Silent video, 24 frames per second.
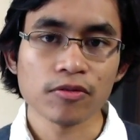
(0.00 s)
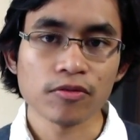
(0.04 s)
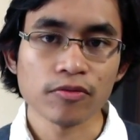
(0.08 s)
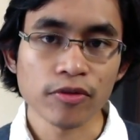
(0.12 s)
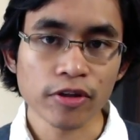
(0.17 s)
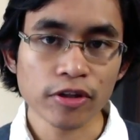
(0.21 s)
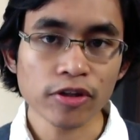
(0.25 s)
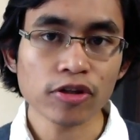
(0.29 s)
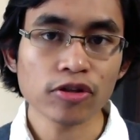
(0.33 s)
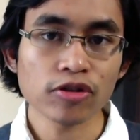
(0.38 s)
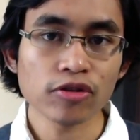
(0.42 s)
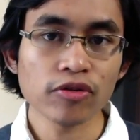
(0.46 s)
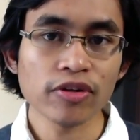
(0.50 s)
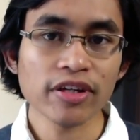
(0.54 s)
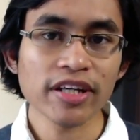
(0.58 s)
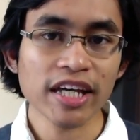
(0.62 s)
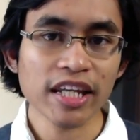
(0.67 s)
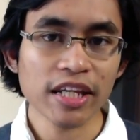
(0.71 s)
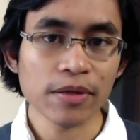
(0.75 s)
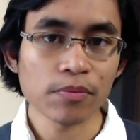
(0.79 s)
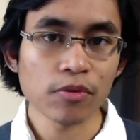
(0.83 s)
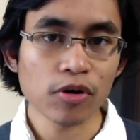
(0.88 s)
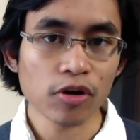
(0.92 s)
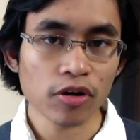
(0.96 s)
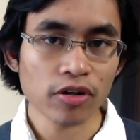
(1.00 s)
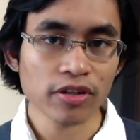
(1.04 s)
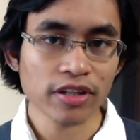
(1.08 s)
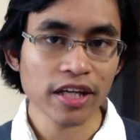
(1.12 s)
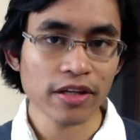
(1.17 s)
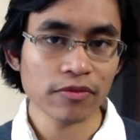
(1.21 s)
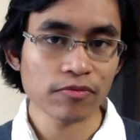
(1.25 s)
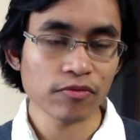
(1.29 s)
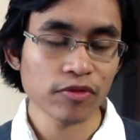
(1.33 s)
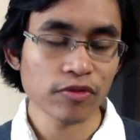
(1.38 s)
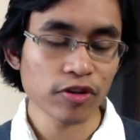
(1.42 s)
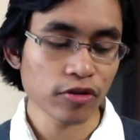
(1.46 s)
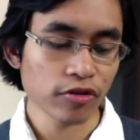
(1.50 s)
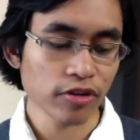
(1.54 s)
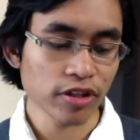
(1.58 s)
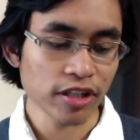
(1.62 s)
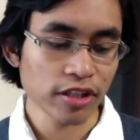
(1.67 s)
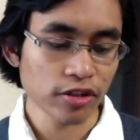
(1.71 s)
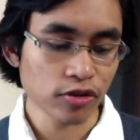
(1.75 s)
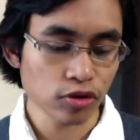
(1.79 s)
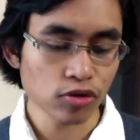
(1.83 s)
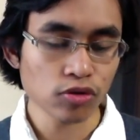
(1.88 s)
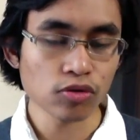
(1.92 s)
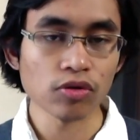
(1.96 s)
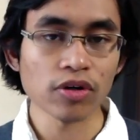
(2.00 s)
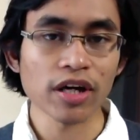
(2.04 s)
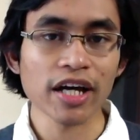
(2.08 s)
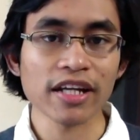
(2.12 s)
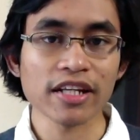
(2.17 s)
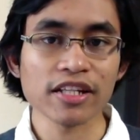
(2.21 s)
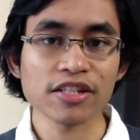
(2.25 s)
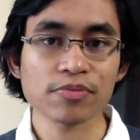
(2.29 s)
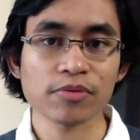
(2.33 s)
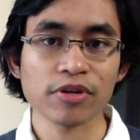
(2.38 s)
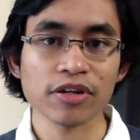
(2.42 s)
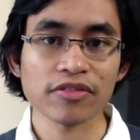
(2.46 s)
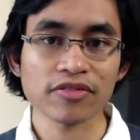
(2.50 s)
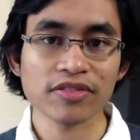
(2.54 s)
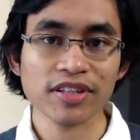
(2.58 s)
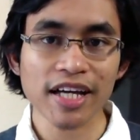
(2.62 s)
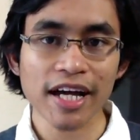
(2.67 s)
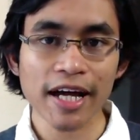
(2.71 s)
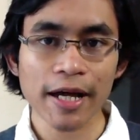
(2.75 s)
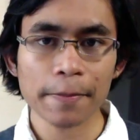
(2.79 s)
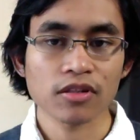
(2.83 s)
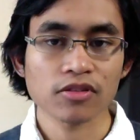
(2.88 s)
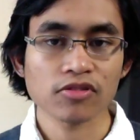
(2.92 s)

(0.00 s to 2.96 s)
we're not knowing any more than we already do at this point of time.